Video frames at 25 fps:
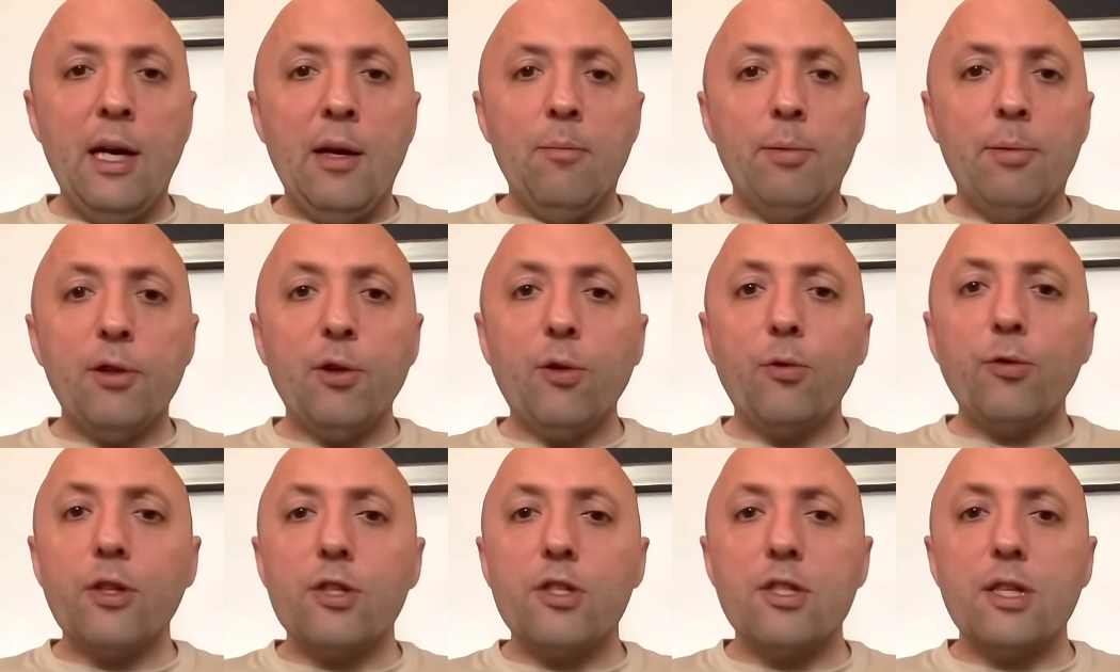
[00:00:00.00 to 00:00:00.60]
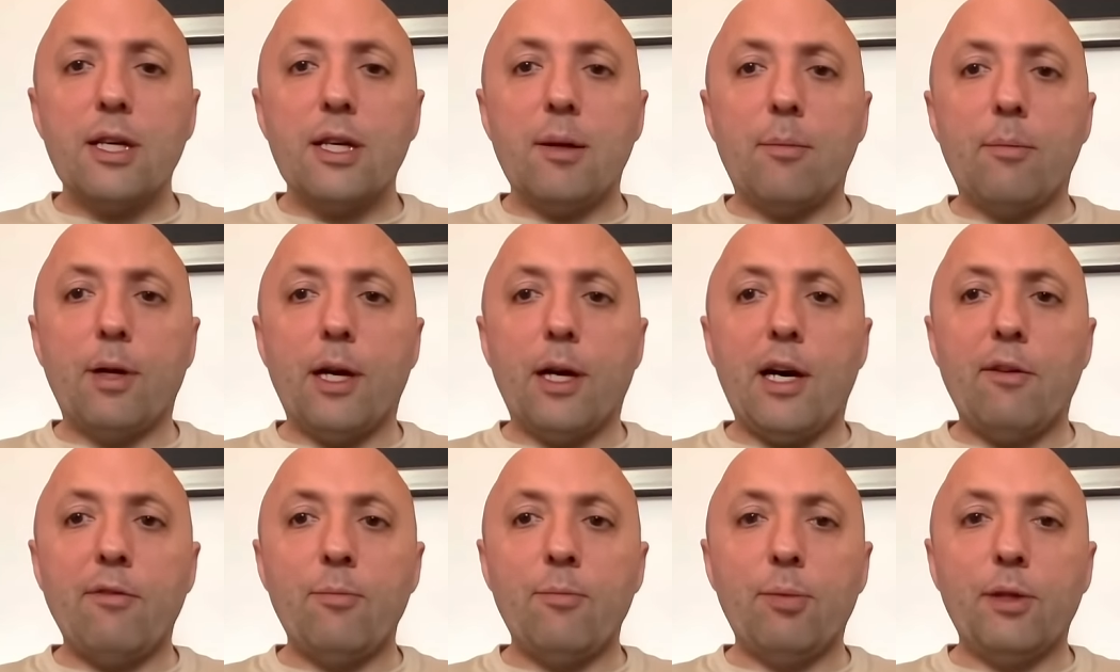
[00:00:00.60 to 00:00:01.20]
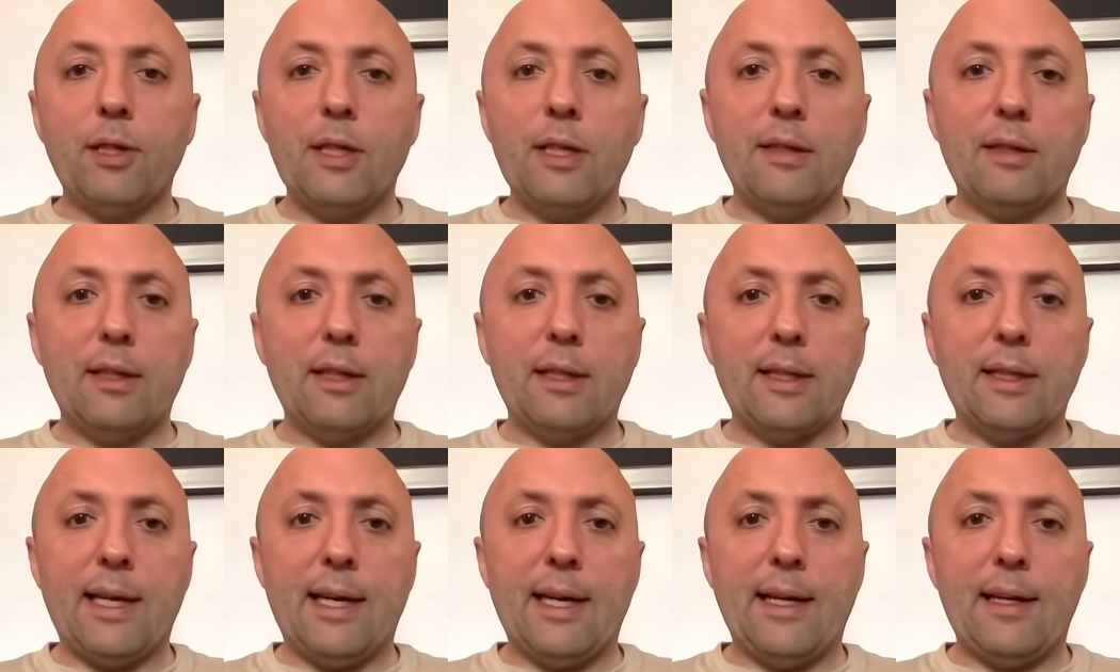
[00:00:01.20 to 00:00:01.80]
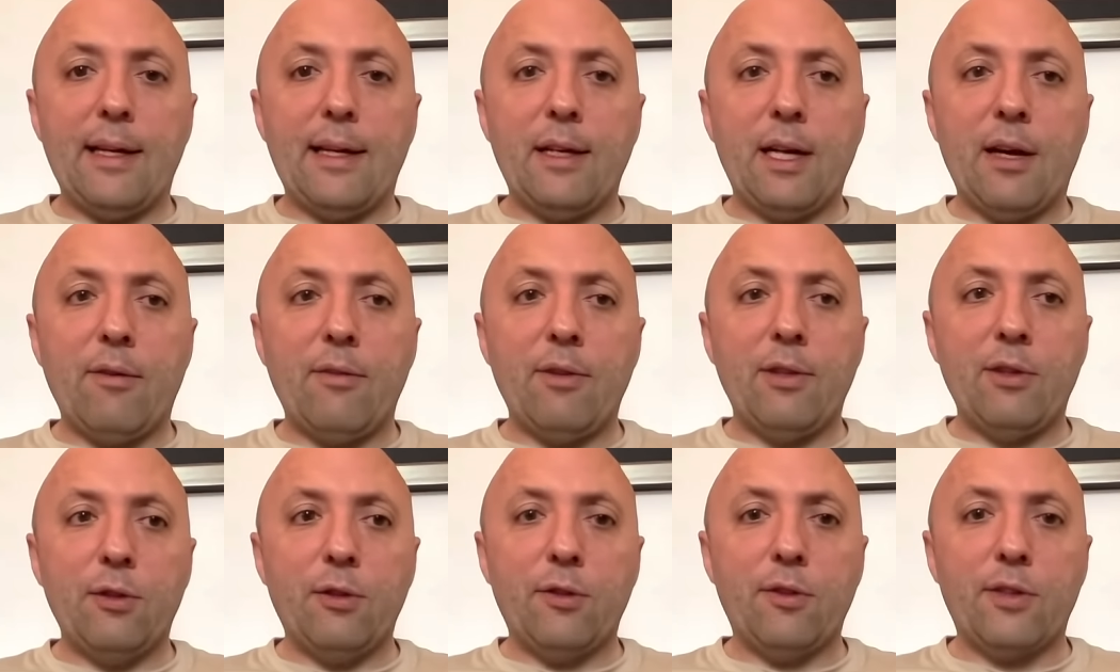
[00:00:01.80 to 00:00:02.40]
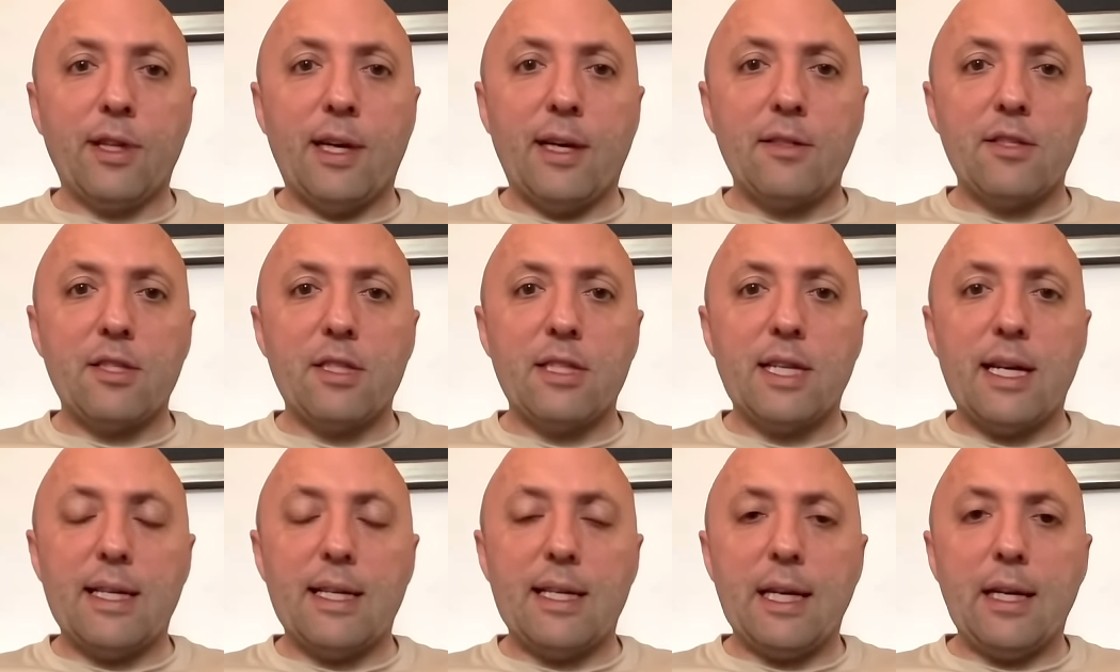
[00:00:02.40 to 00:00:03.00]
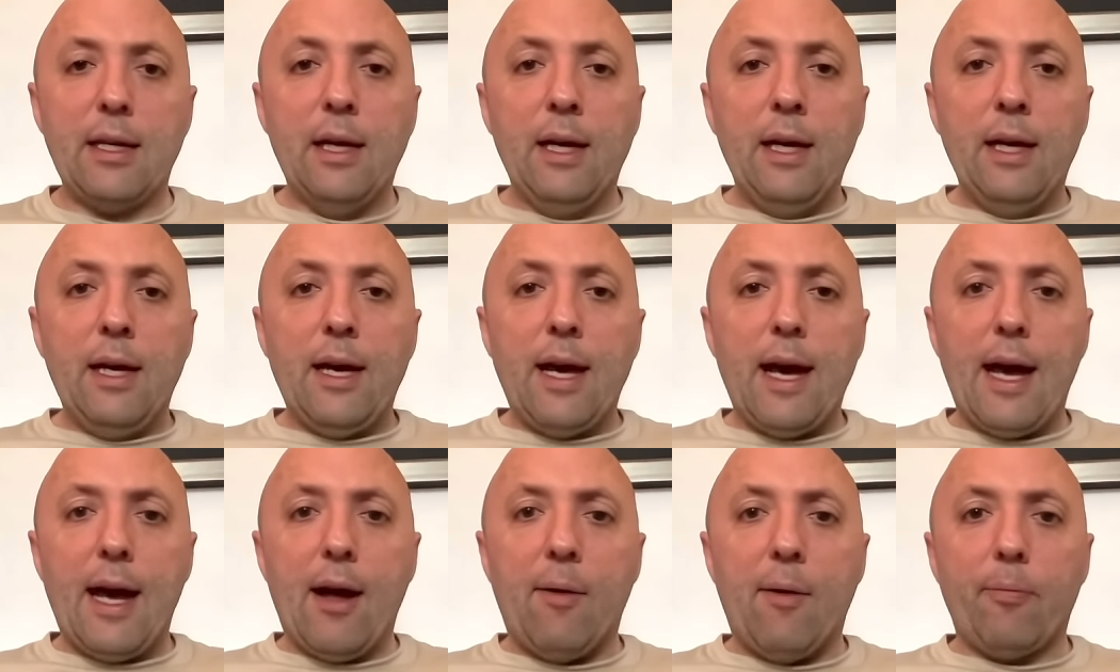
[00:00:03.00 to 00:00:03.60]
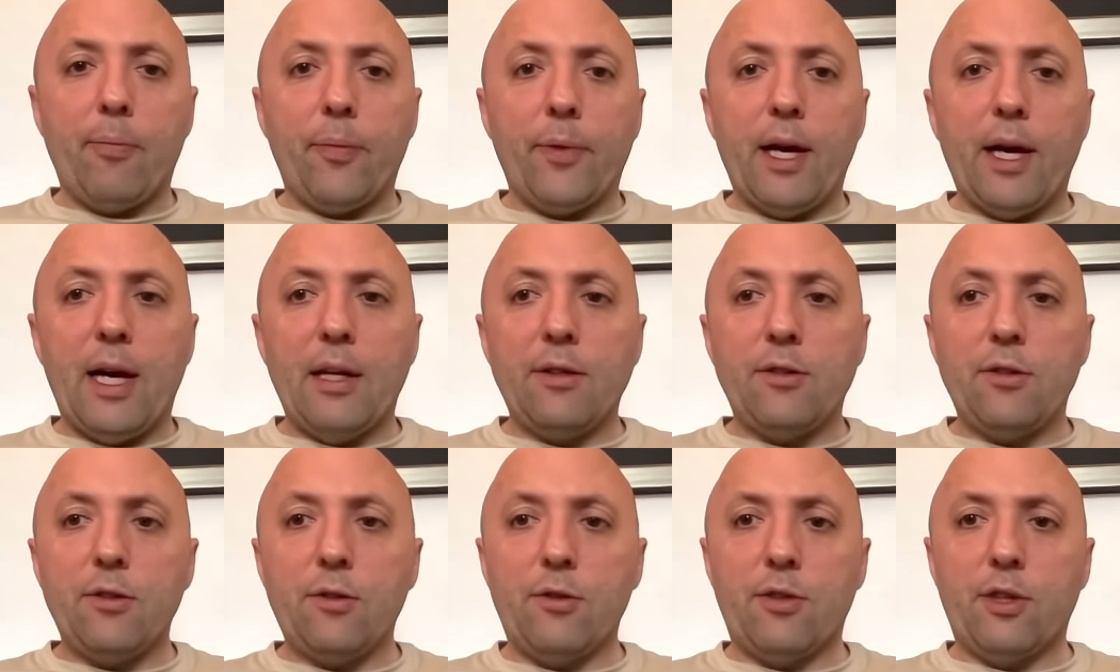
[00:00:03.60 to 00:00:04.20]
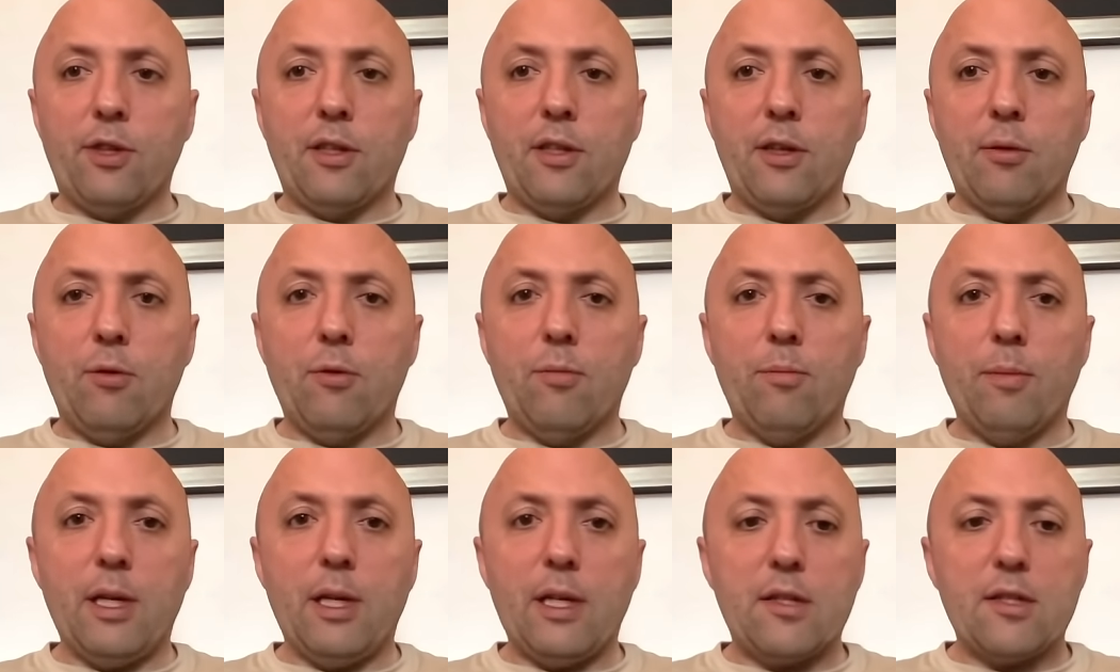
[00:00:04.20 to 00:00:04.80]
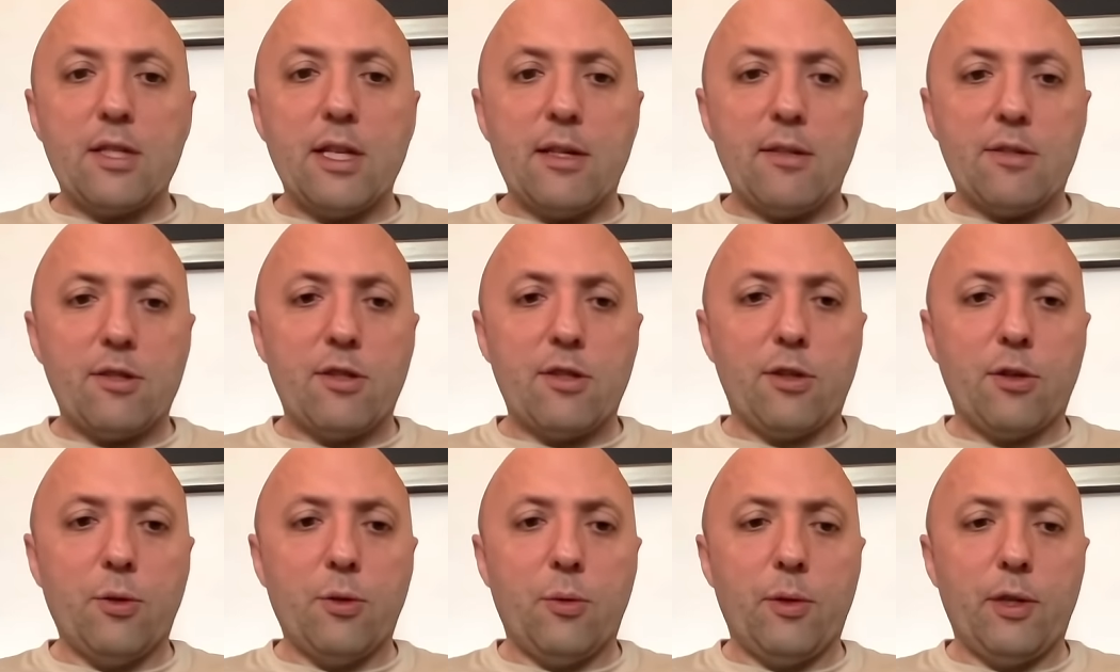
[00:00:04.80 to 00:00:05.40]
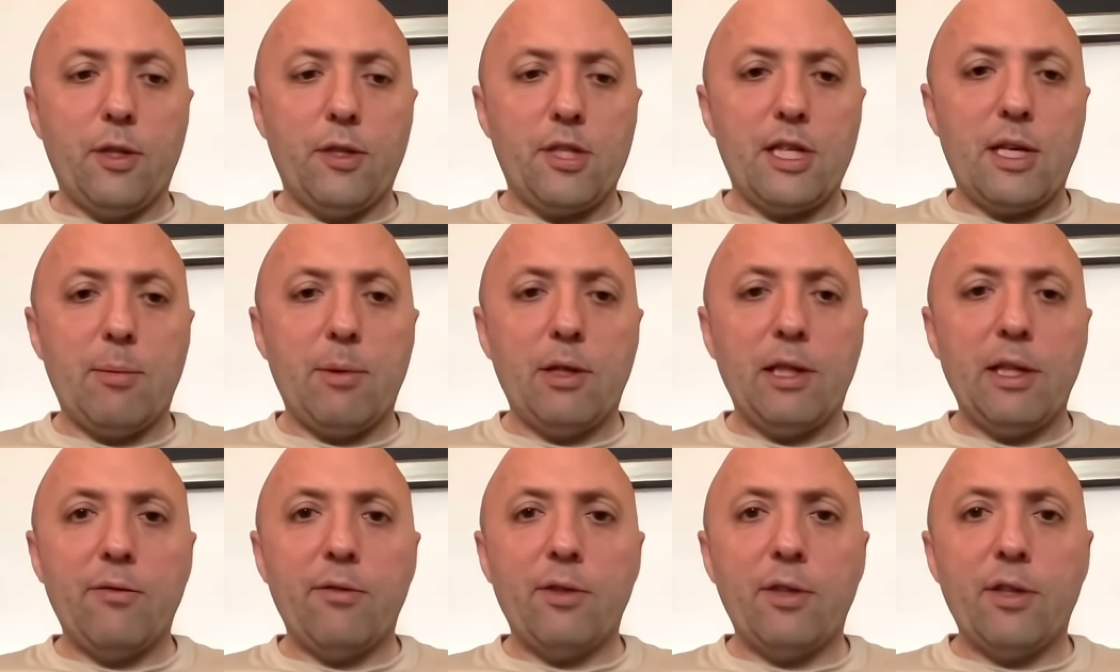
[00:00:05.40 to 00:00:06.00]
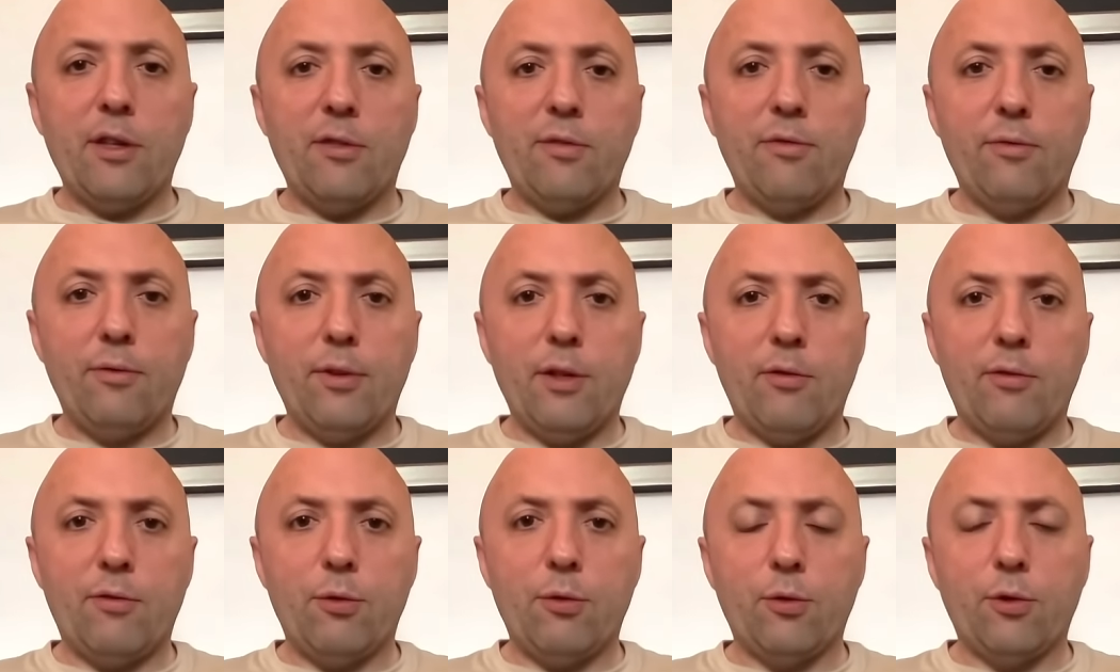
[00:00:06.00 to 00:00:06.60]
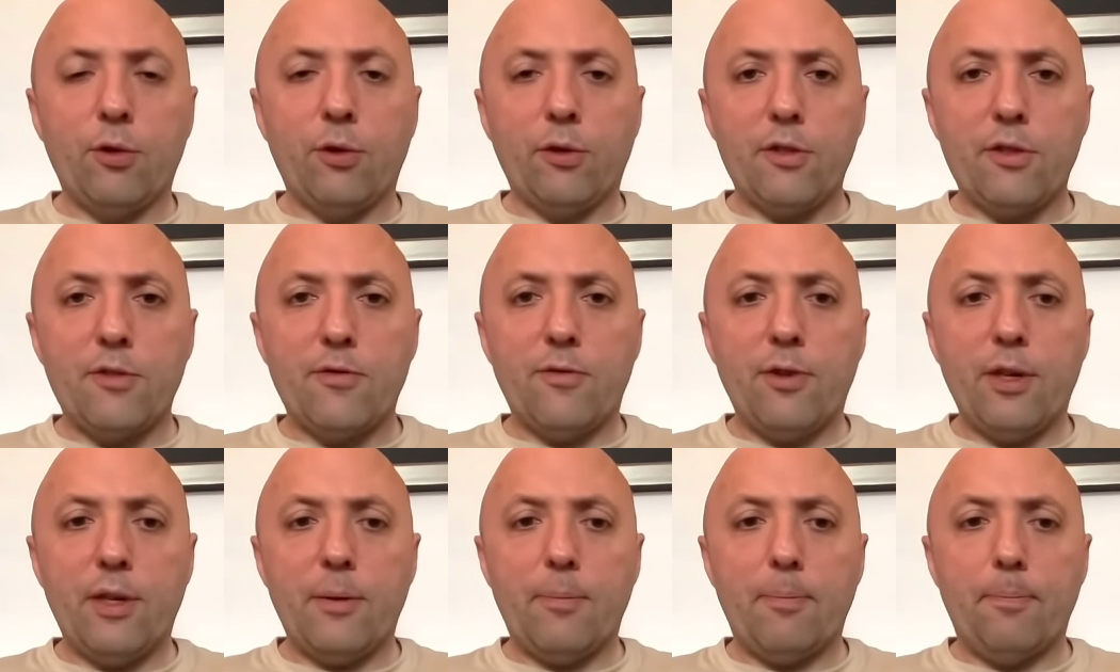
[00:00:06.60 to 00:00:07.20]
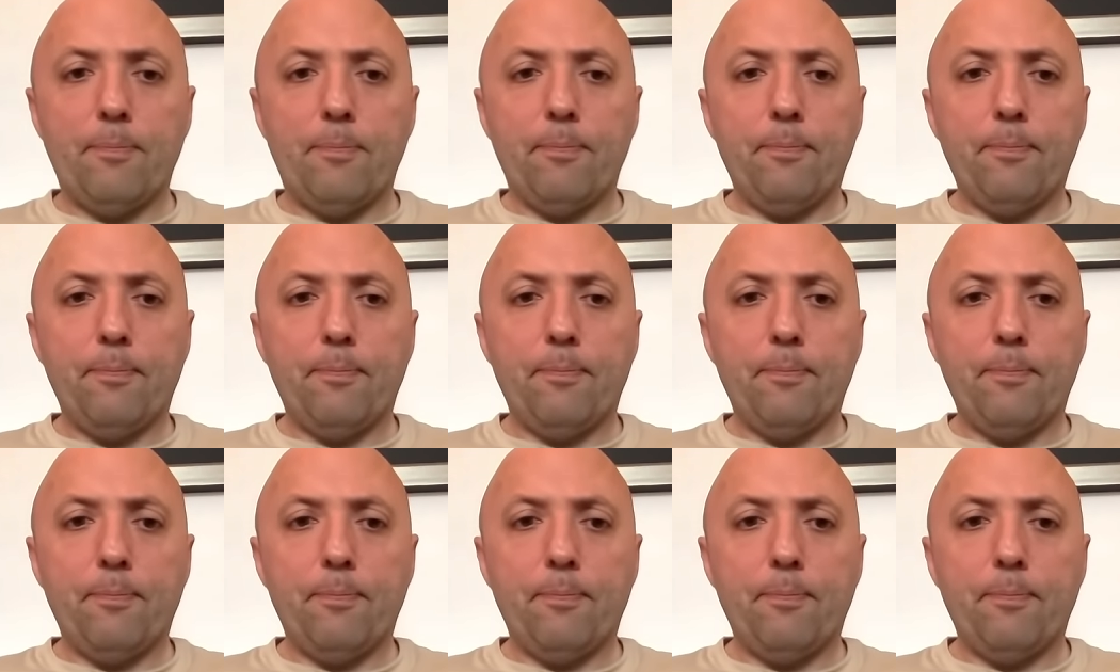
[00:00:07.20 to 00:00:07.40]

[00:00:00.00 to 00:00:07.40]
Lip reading: But all the same, having played like that and having looked that steady, I do think it would make sense to go with the same 11 if Rodon is fit.